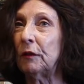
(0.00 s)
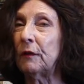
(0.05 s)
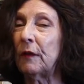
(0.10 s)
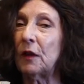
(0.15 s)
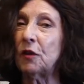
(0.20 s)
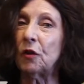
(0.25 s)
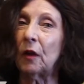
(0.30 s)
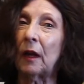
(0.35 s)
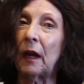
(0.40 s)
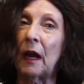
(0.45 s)
of
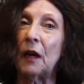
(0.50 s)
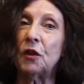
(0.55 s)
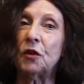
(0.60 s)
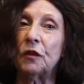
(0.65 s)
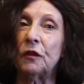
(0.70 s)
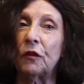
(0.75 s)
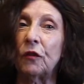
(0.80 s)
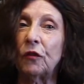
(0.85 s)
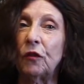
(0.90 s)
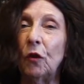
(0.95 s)

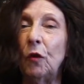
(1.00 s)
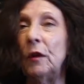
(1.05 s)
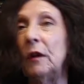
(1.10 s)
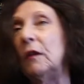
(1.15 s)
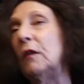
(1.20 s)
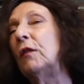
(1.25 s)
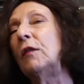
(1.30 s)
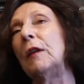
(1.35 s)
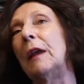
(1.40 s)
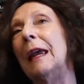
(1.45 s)
Education
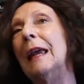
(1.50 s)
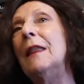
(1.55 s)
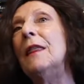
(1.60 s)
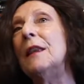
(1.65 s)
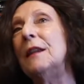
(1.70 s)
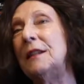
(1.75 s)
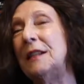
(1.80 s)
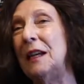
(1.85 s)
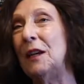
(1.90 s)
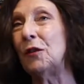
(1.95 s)
students in
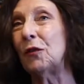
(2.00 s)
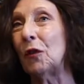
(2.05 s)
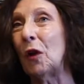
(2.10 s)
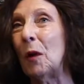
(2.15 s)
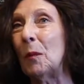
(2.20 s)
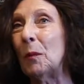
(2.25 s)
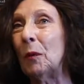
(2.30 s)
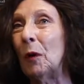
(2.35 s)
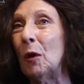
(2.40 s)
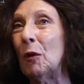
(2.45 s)
the
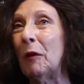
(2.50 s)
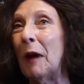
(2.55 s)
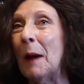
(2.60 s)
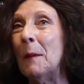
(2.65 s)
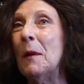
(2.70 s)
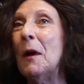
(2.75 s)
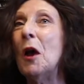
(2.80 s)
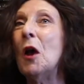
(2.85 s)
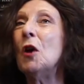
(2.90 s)
TESOL program